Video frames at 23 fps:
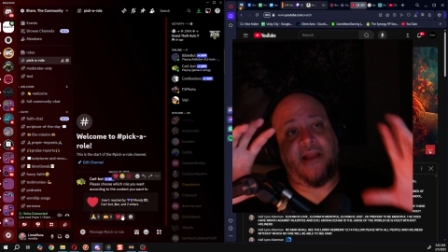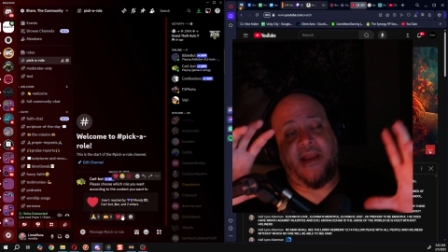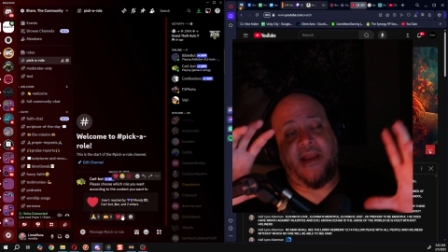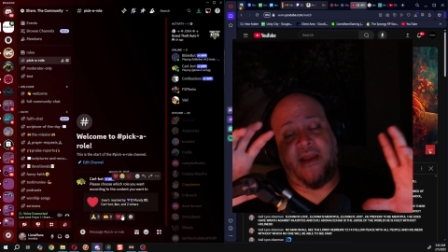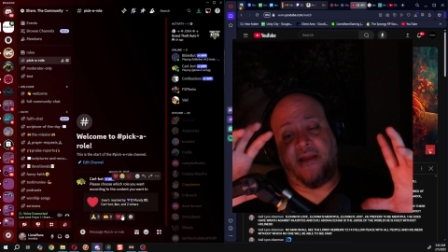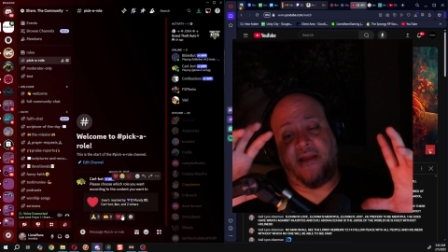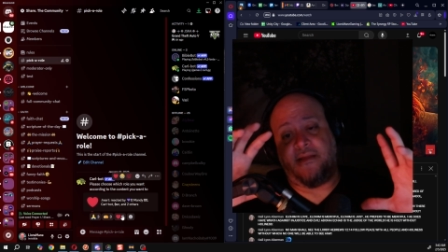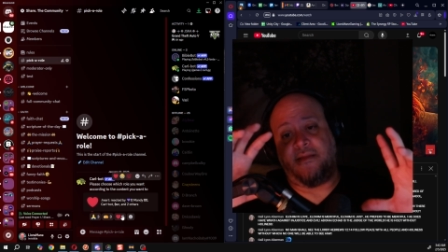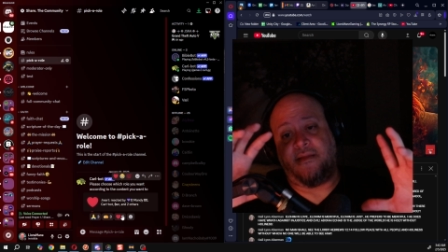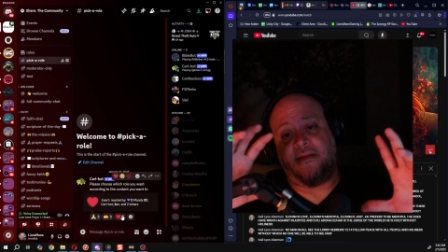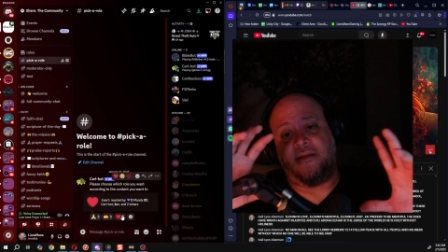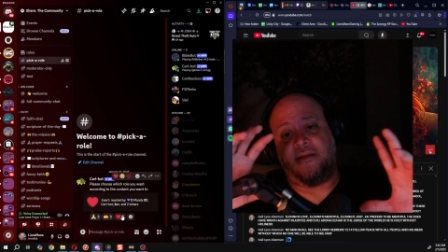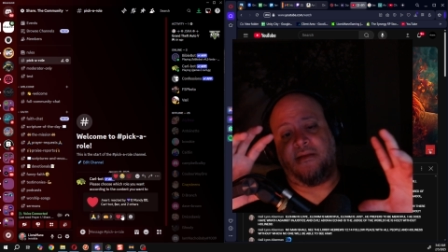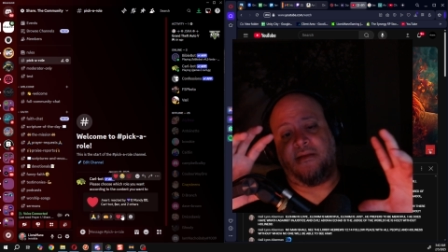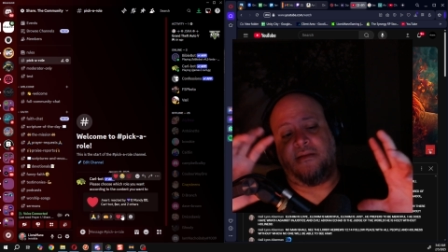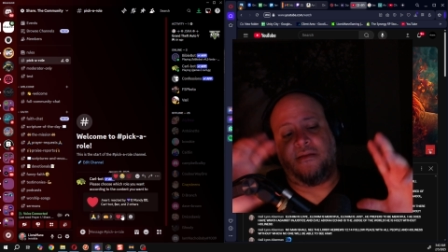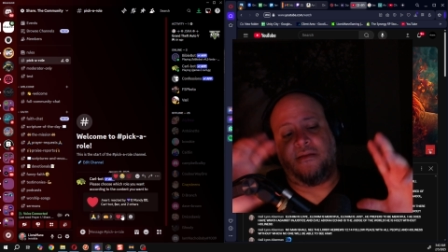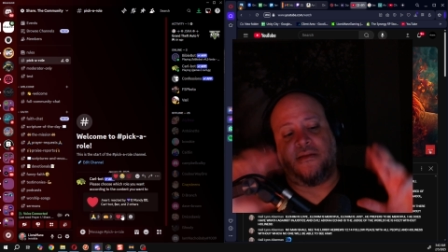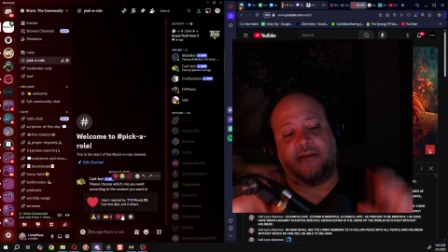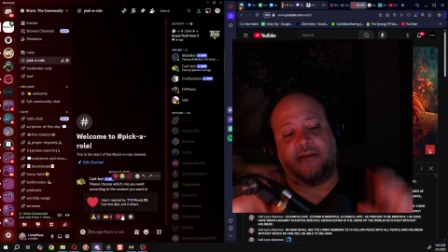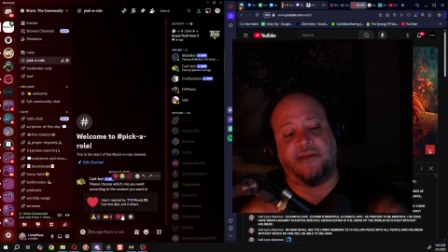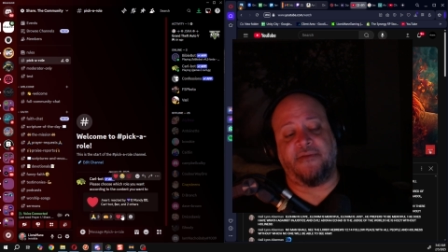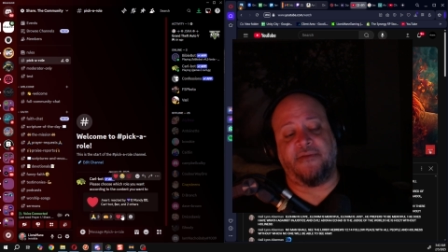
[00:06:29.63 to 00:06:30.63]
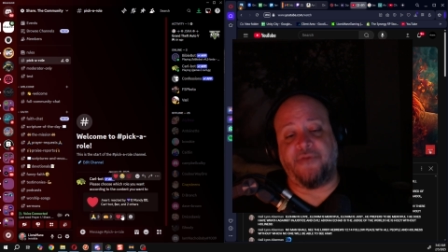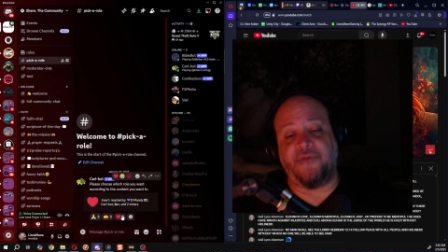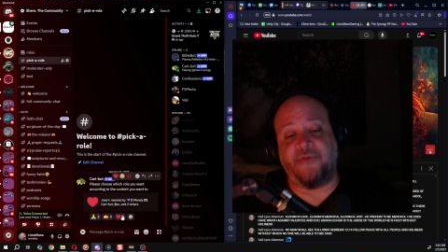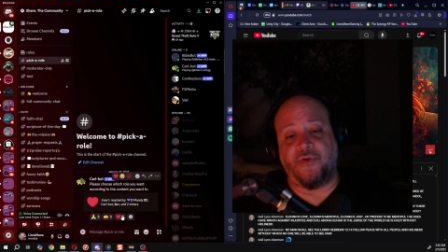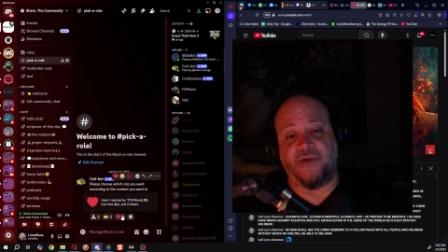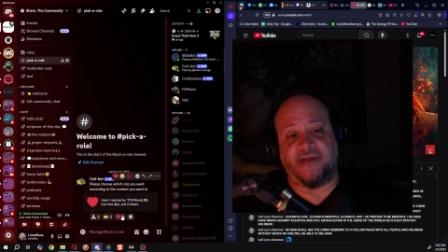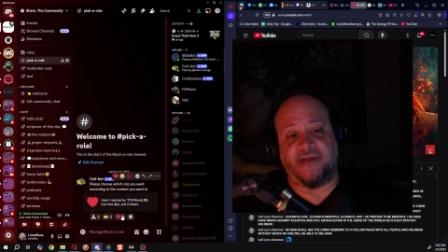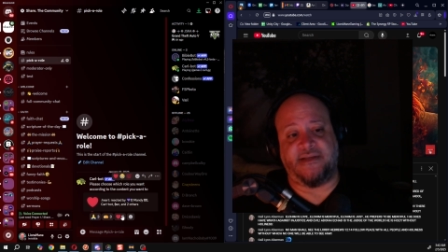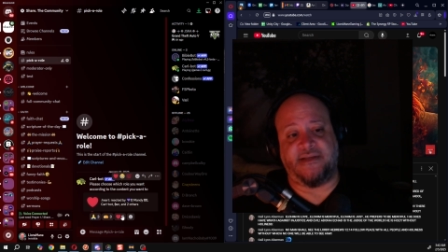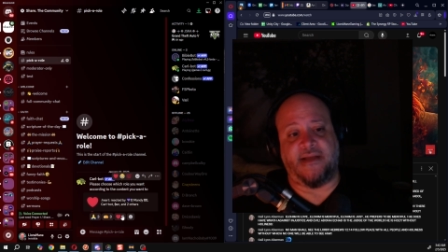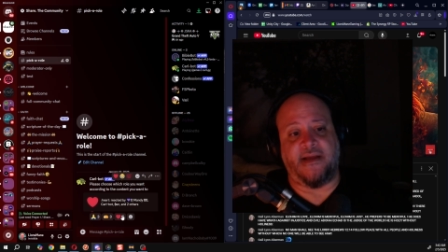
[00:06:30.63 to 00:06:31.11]
and the
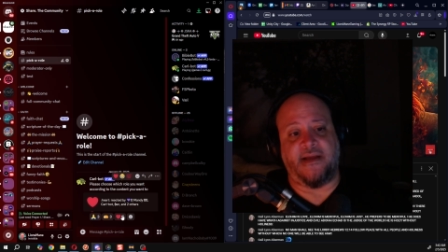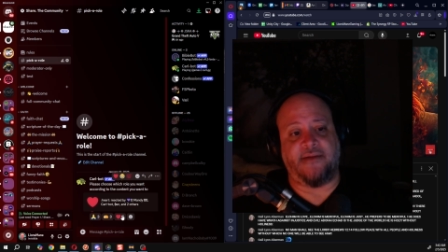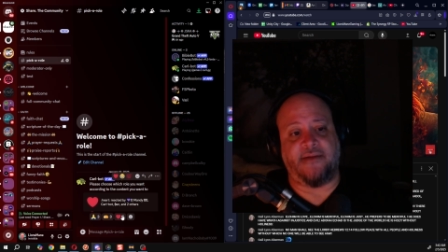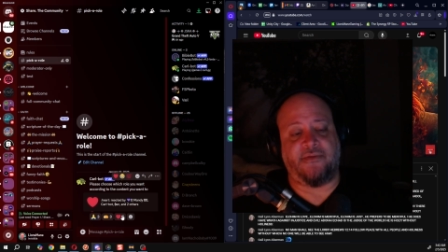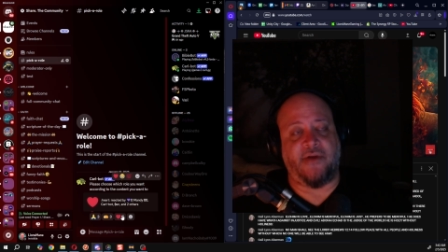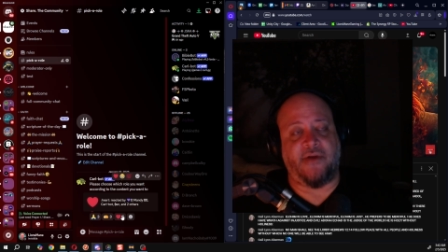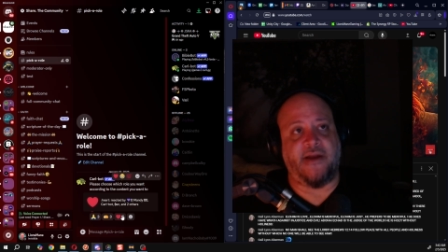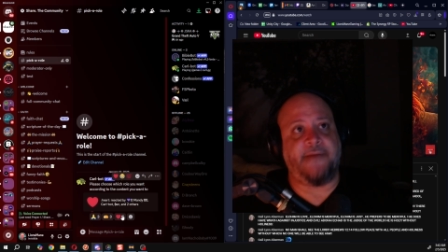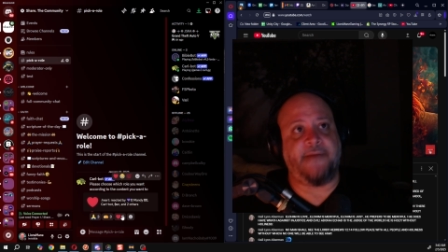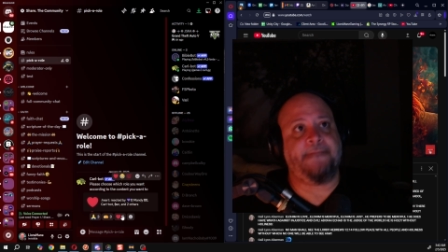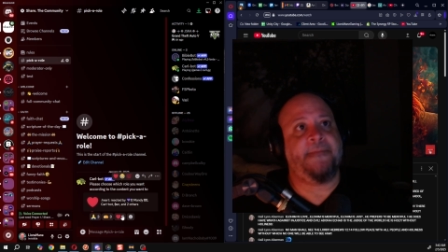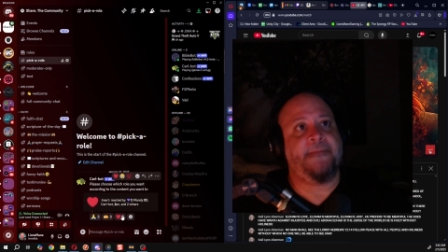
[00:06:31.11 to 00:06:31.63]
foodie side. Great.